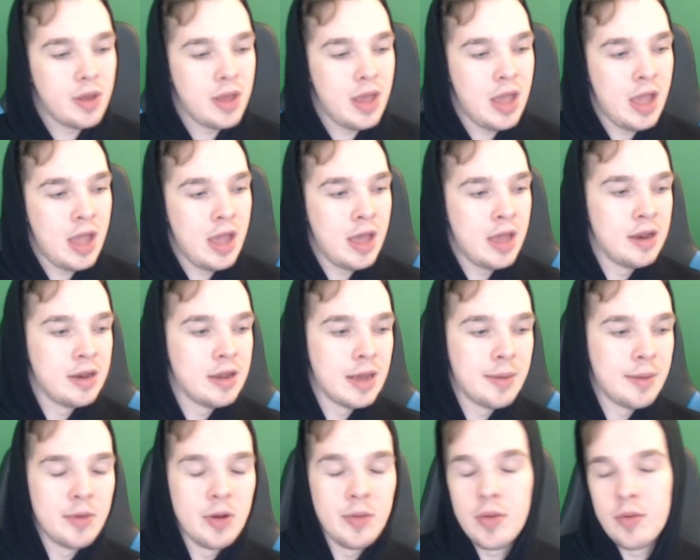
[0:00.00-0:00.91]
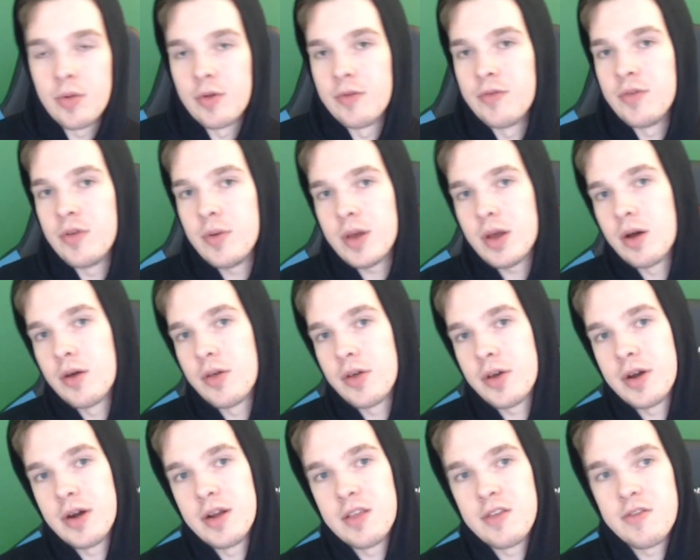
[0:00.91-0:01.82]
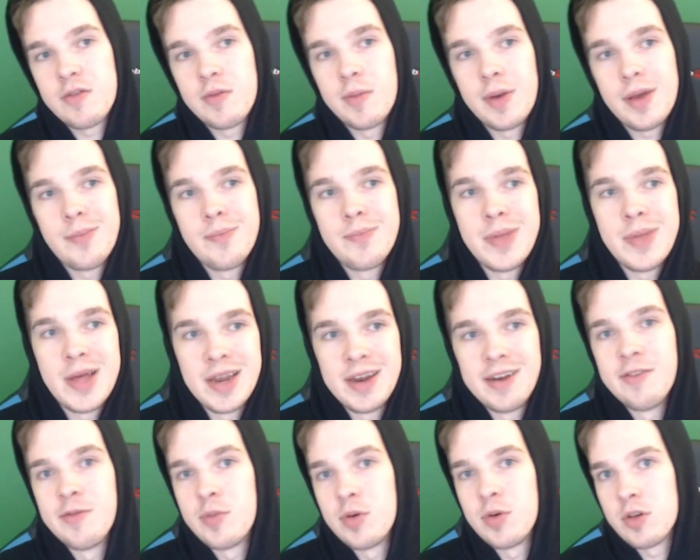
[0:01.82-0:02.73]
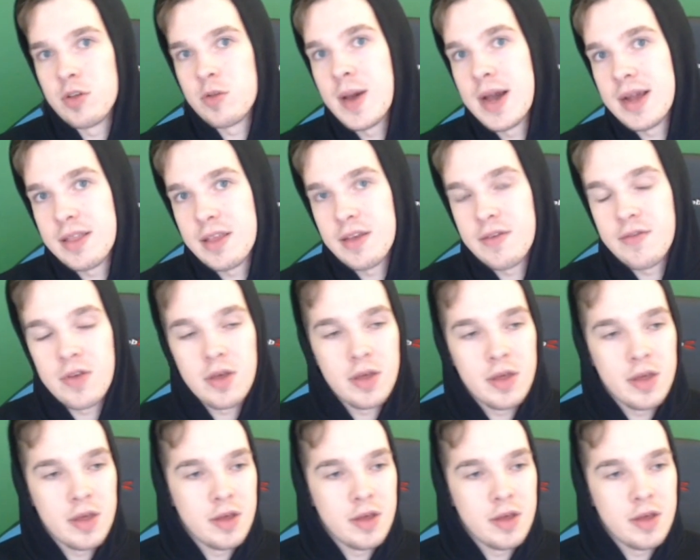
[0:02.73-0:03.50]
And I'm going to be reviewing all the cards from a competitive perspective.